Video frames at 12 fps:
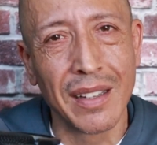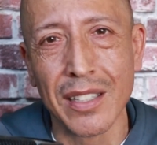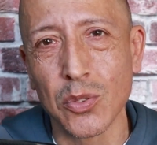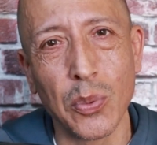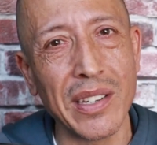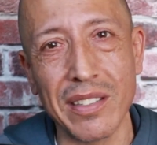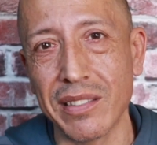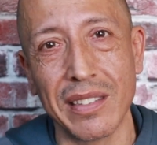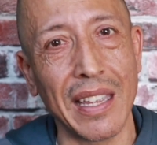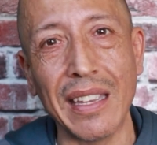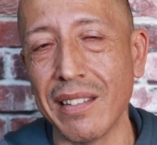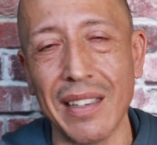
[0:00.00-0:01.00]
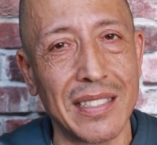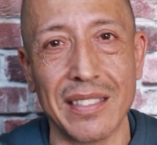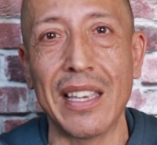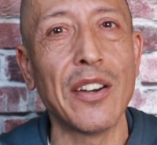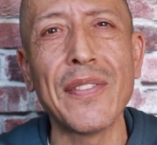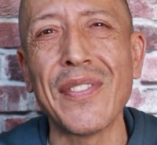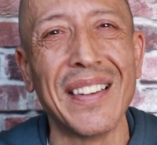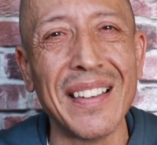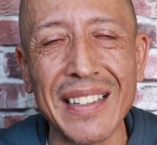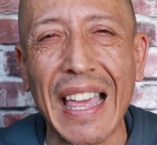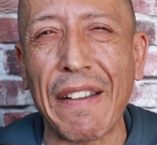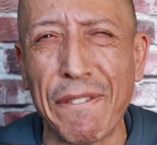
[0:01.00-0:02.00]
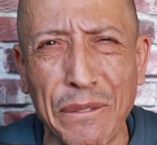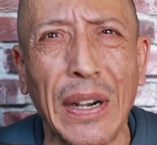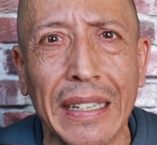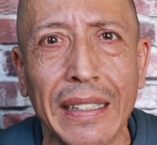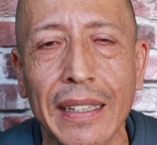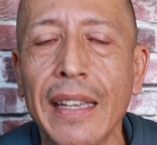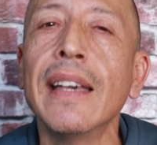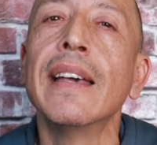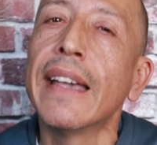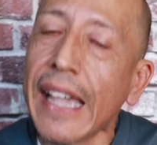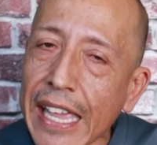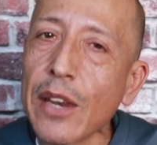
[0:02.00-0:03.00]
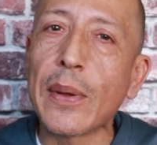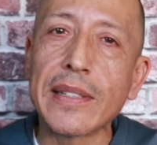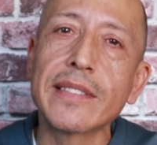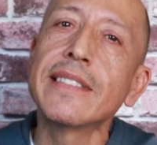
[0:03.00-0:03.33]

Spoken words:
Switch, it don't even look like fun. Anyways,